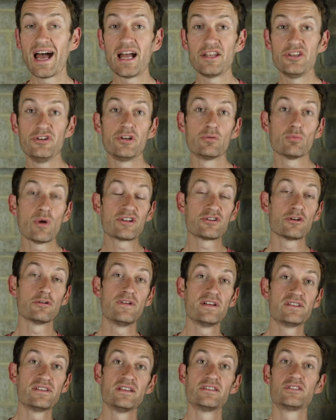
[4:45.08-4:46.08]
And you can
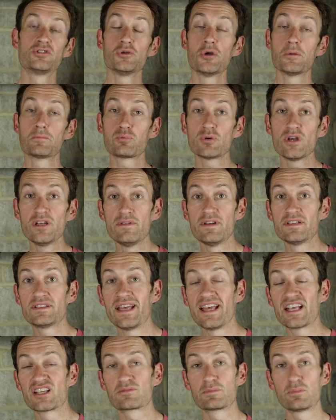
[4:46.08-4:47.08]
retrofit it to a previous
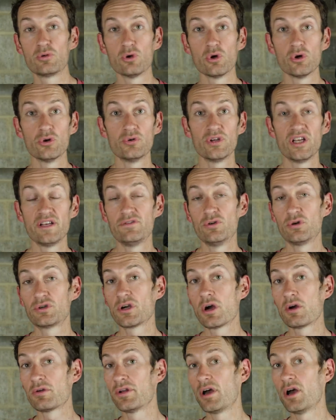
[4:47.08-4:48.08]
Exploro if you're a
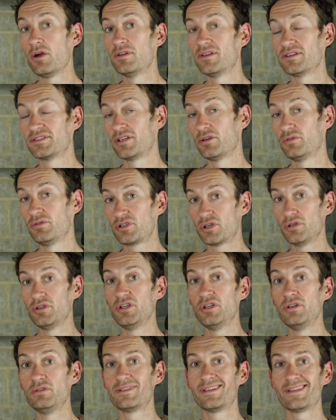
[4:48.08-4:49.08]
current owner, so good
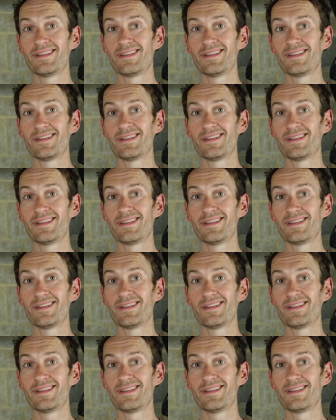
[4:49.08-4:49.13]
news